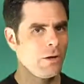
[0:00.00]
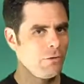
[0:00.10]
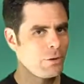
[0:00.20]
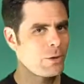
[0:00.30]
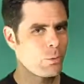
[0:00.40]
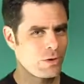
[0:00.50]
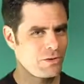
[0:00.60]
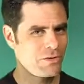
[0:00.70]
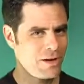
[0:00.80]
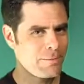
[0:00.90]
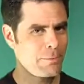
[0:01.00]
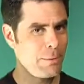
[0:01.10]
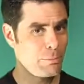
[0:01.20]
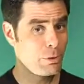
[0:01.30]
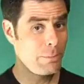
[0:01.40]
doing it one at a time can be
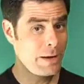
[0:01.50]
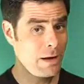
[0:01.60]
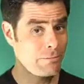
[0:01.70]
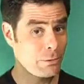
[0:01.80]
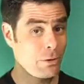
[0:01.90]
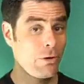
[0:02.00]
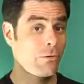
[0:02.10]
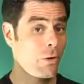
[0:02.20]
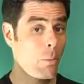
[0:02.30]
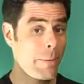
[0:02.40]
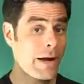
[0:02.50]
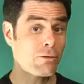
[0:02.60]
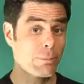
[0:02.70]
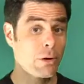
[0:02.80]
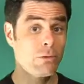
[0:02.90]
pretty painful. So
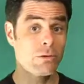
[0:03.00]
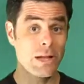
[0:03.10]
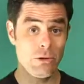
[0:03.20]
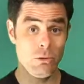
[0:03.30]
batch modes let